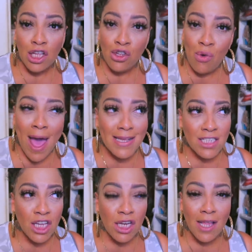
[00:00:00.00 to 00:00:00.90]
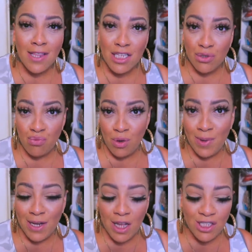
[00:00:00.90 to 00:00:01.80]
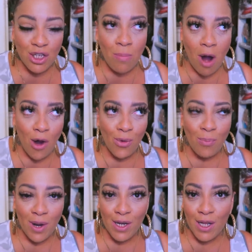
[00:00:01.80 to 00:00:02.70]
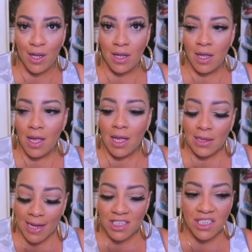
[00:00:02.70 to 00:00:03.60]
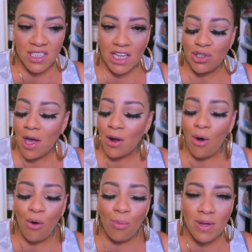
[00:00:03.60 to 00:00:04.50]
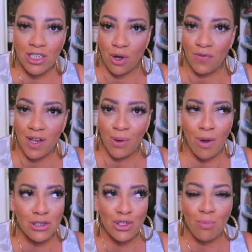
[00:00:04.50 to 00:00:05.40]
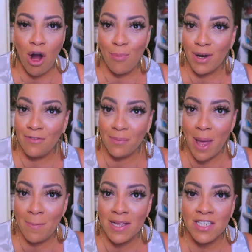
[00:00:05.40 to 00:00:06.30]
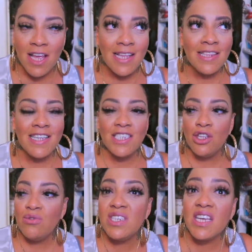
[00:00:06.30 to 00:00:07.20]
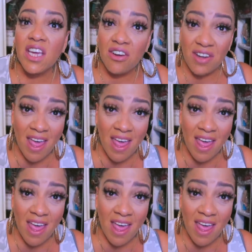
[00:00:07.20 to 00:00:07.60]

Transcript: You asking this woman to borrow money. Like she said, you got a whole bitch over there. Why don't you borrow money from that bitch? Listen, you dicking her